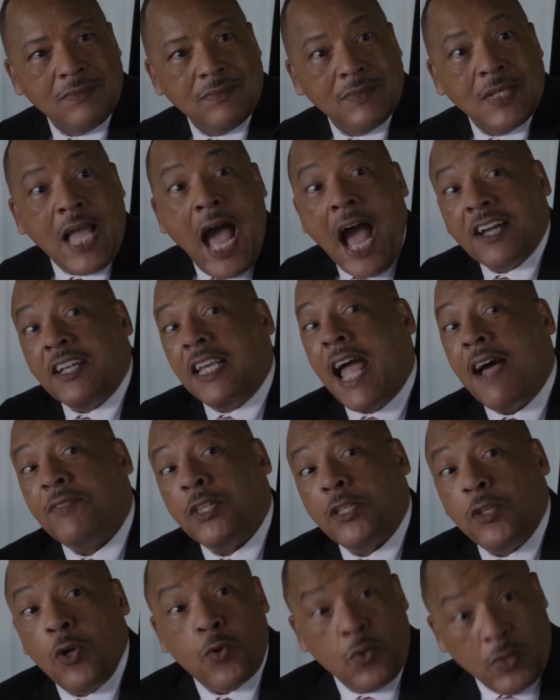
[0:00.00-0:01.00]
I could have the
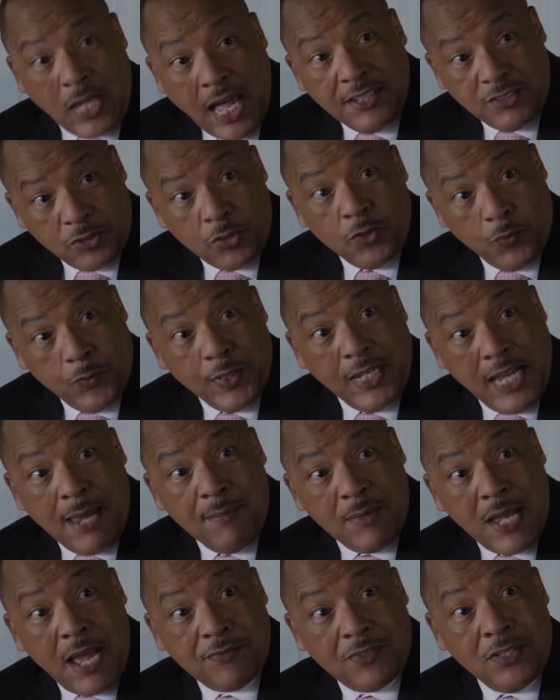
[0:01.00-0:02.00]
local high school
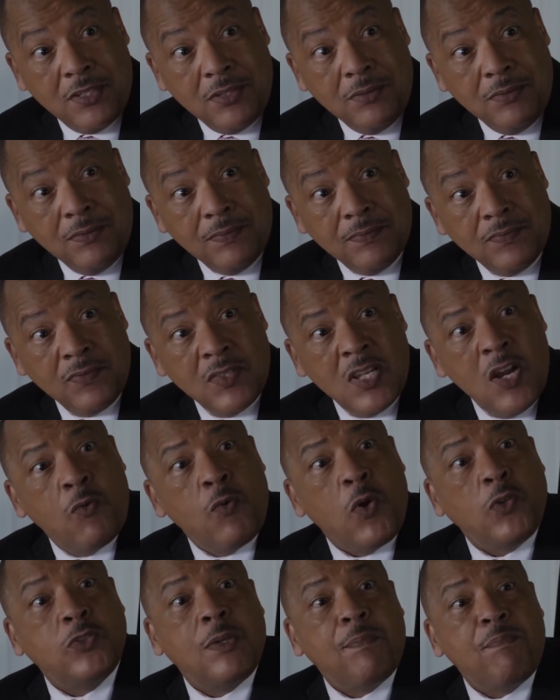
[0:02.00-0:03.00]
renamed after you.
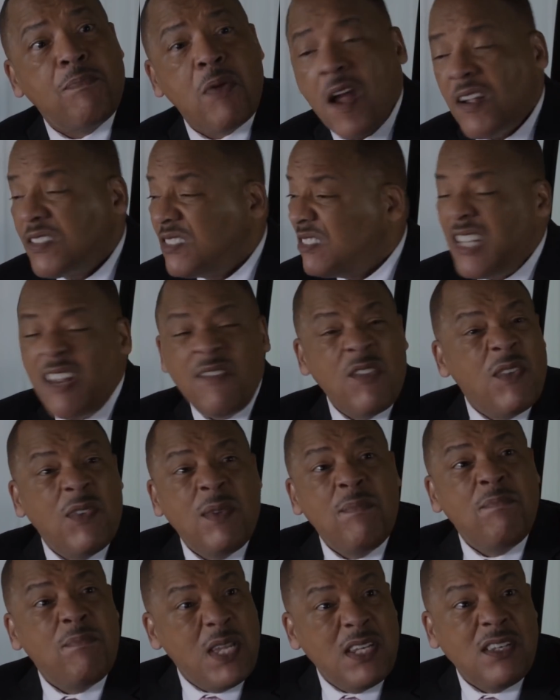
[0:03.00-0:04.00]
Rosa Parks has never
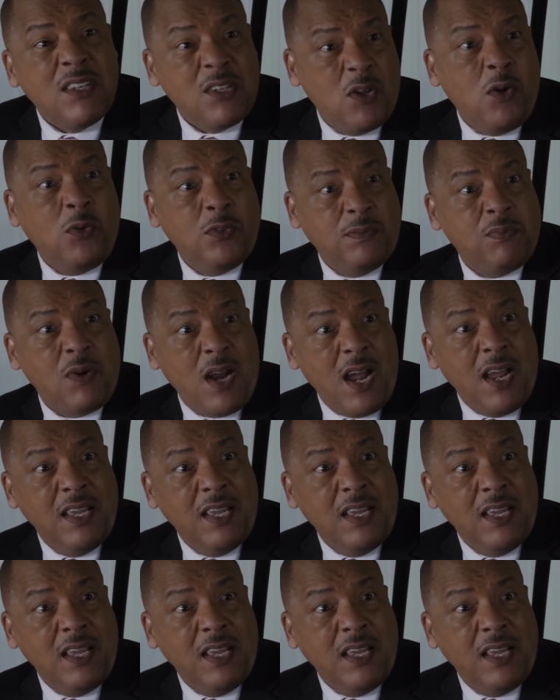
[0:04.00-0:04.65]
even been to Goldbriar.